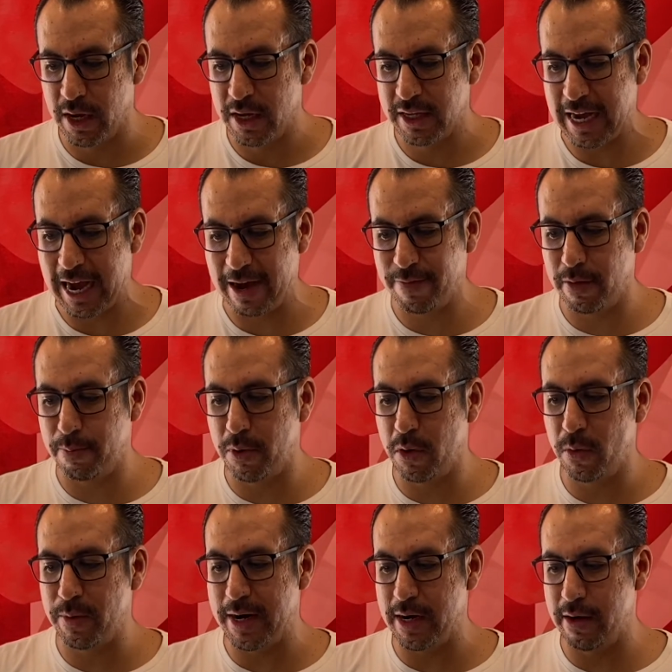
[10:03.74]
to have a boat
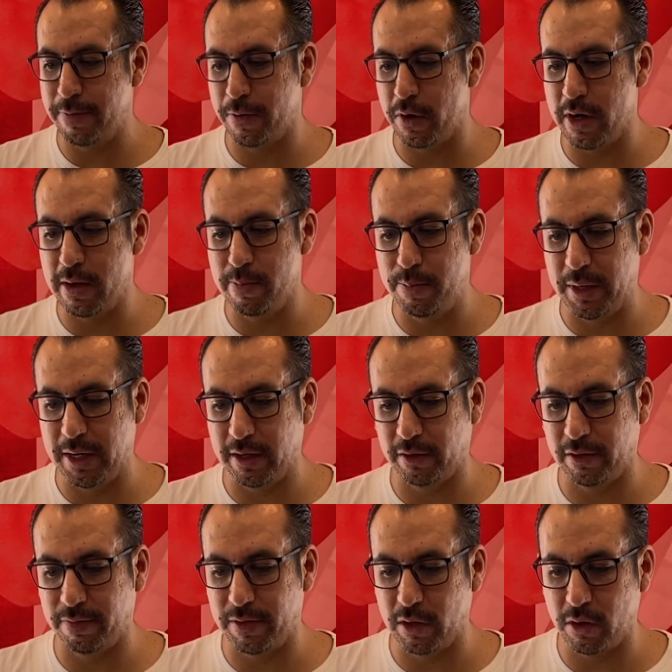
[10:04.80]
ready for him because
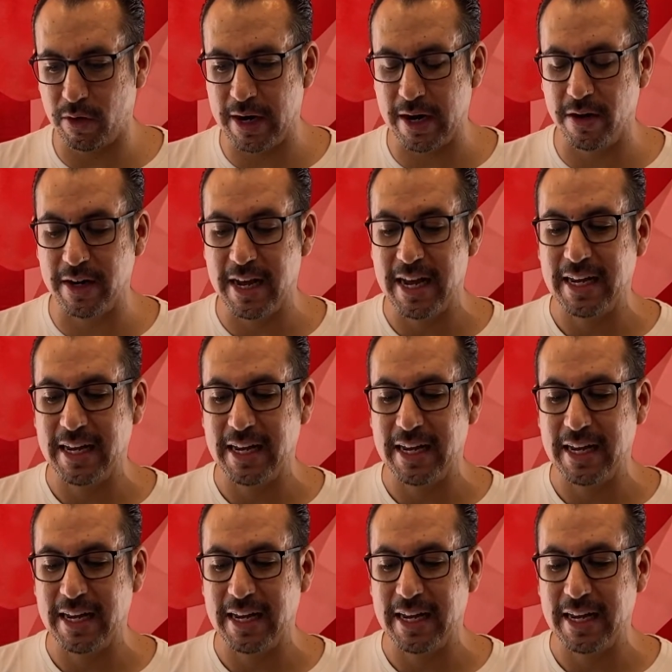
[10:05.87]
of the crowd,